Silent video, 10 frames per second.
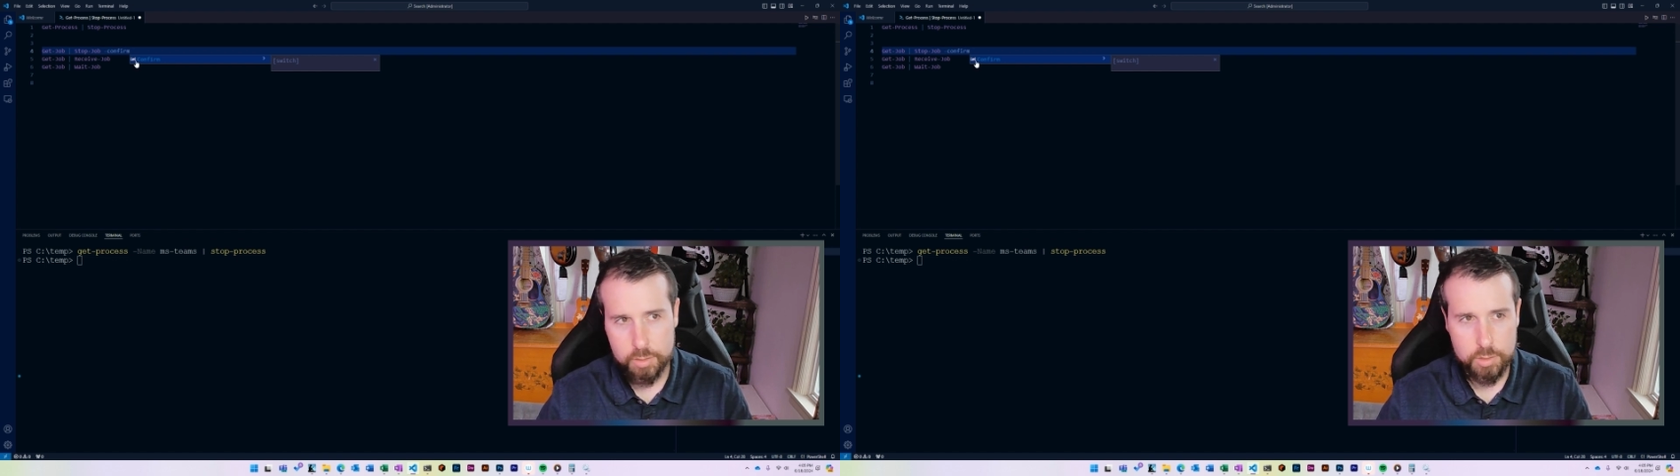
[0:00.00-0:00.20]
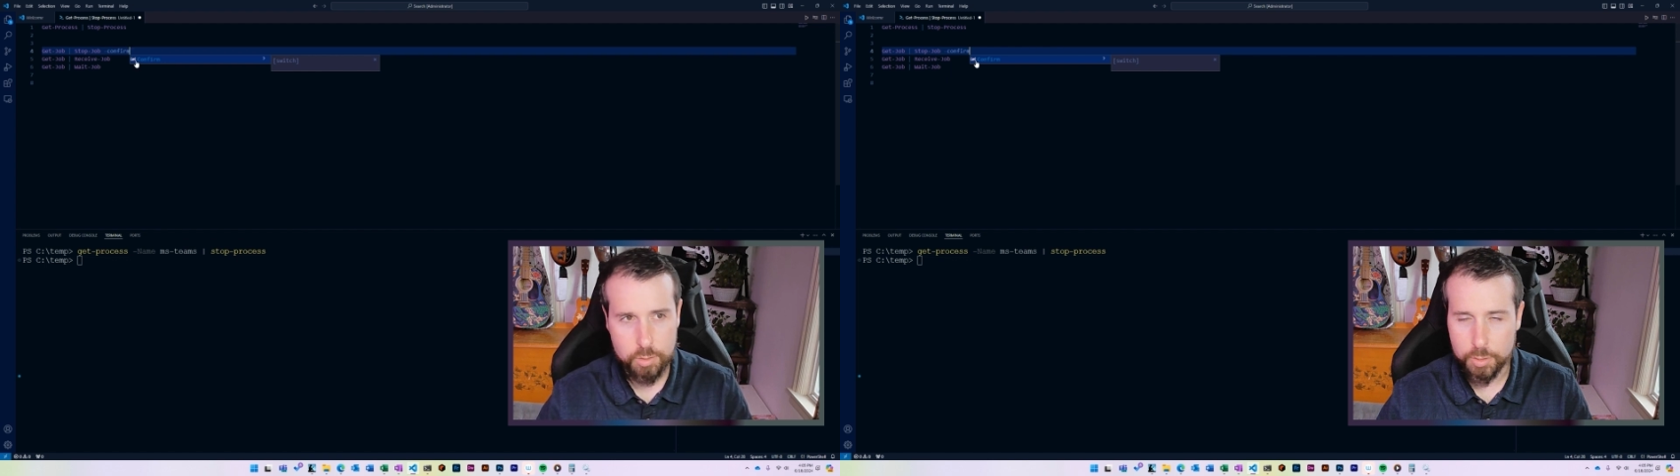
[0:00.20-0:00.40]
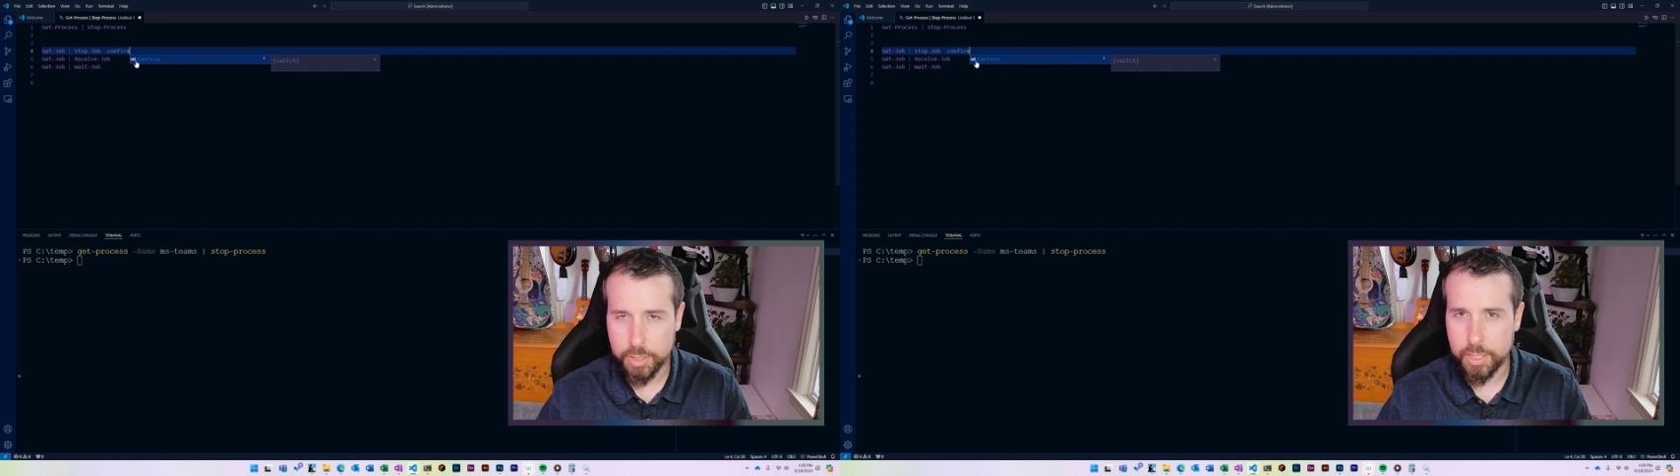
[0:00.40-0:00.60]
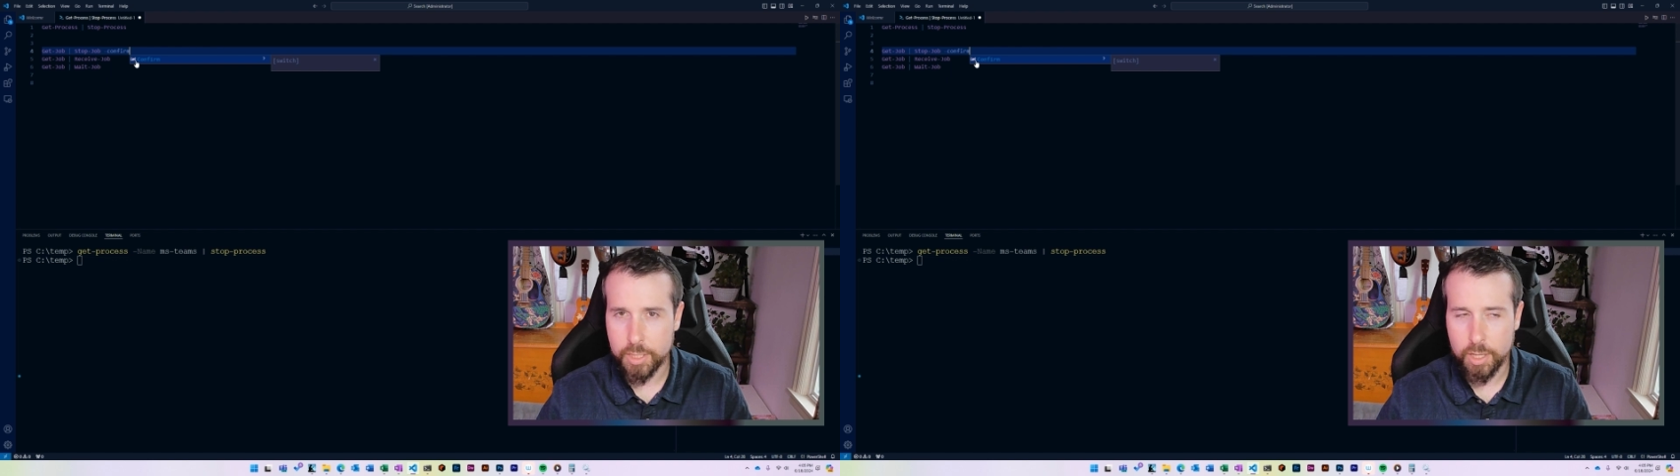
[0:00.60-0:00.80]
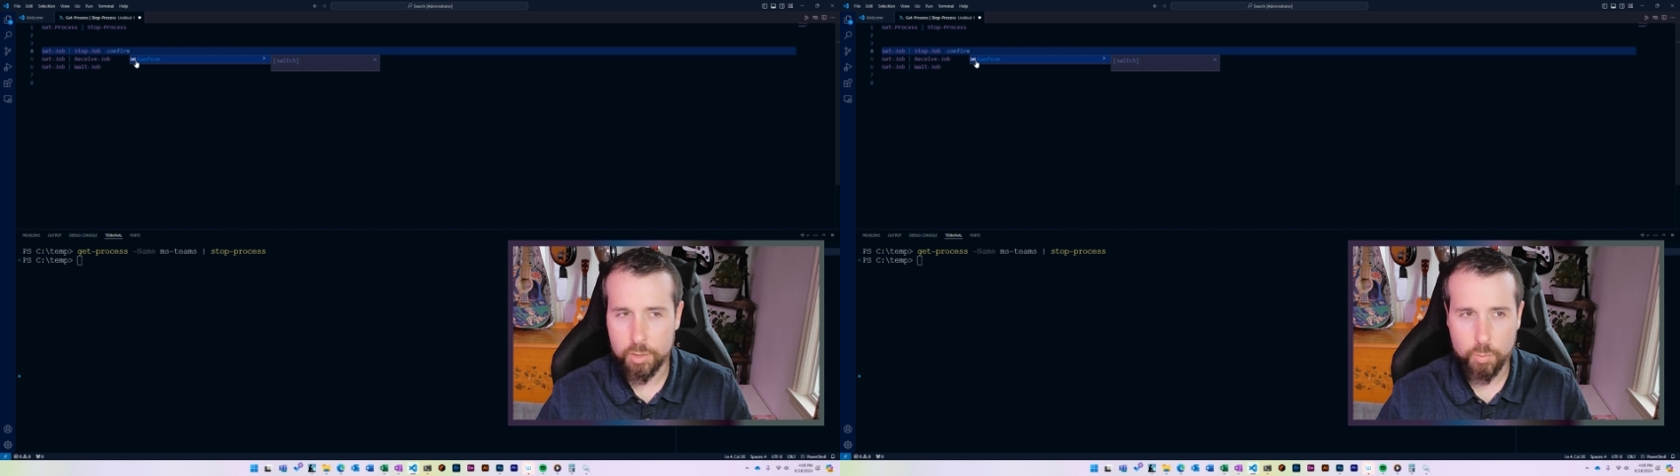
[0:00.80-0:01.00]
So again,
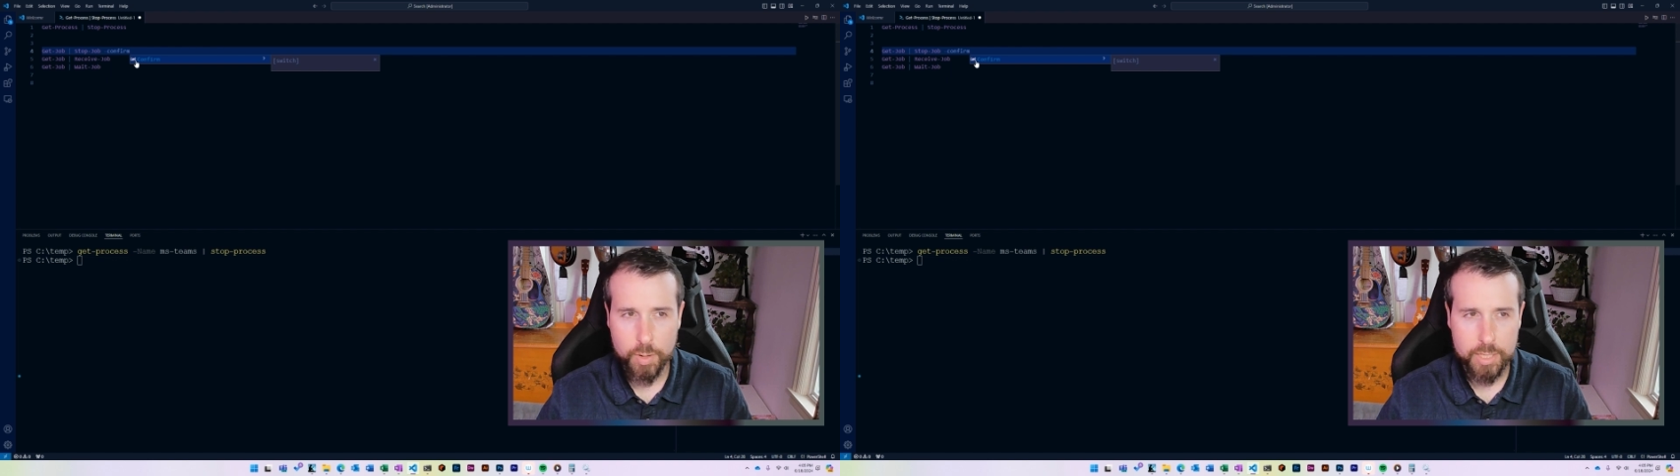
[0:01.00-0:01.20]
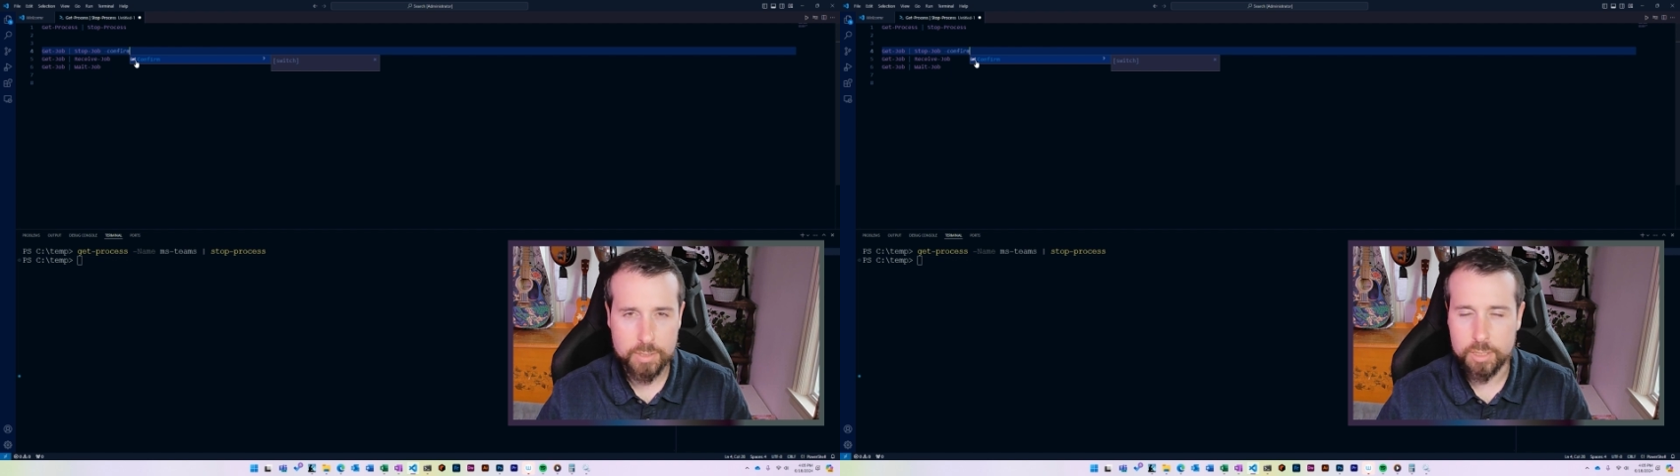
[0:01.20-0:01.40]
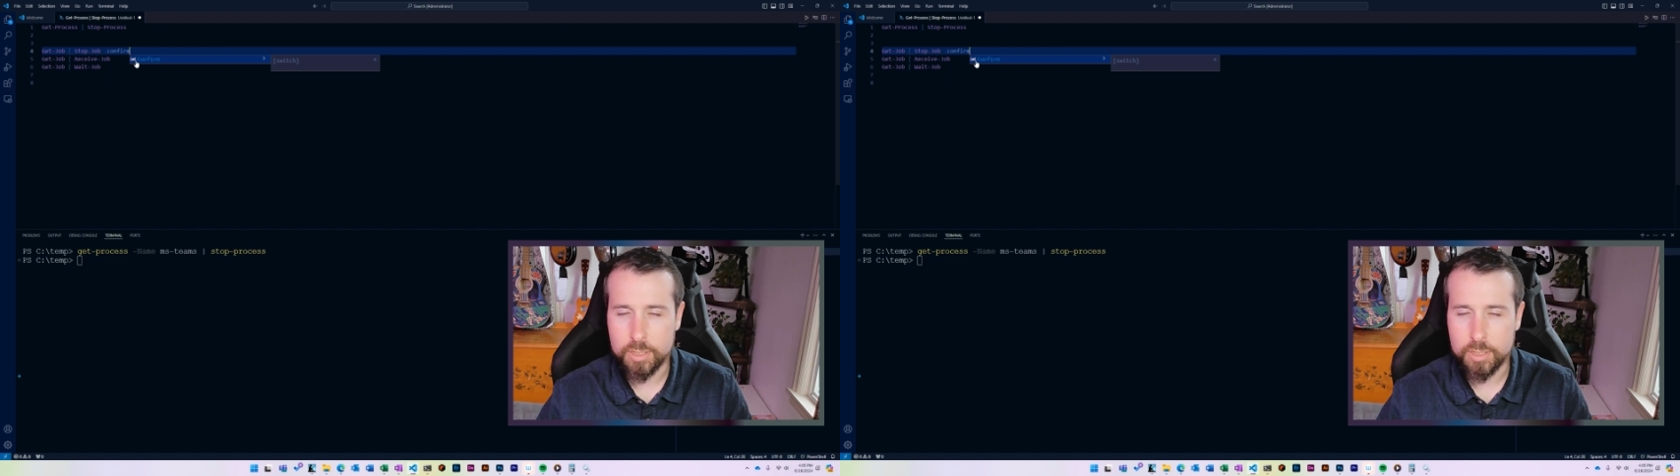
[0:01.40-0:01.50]
another way to